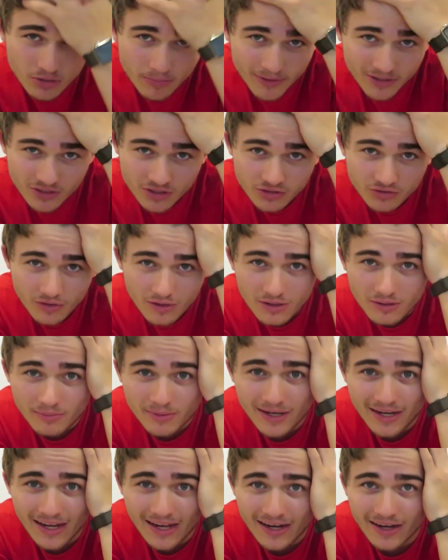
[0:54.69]
should've mentioned this video,
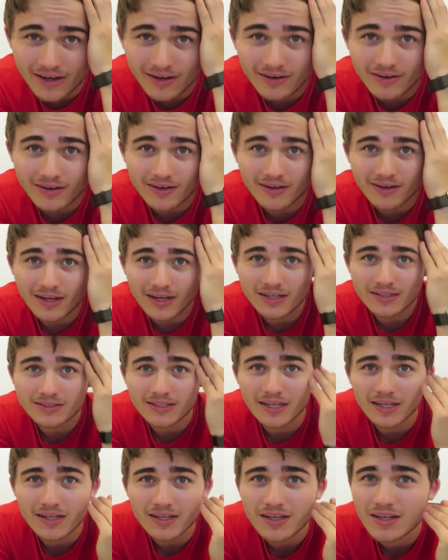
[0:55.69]
but I got a haircut,
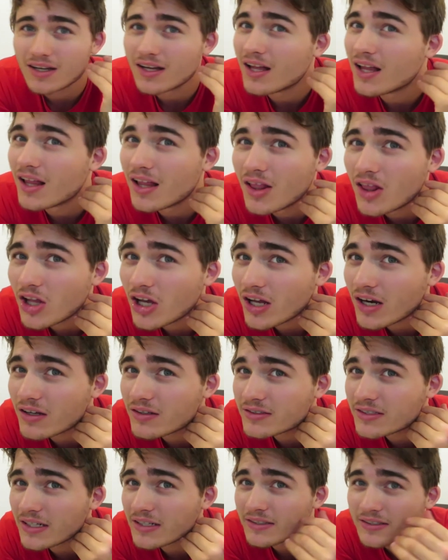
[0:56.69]
guys. Like, look at
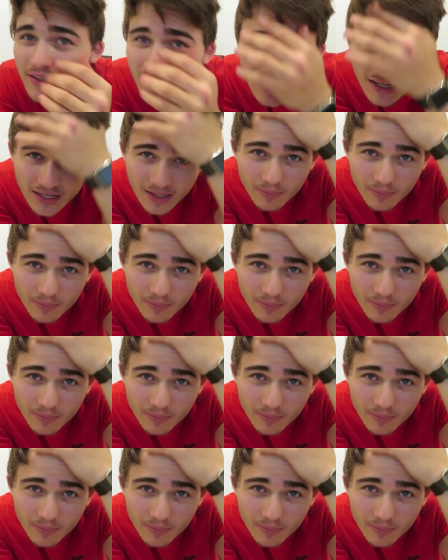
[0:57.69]
how sexy I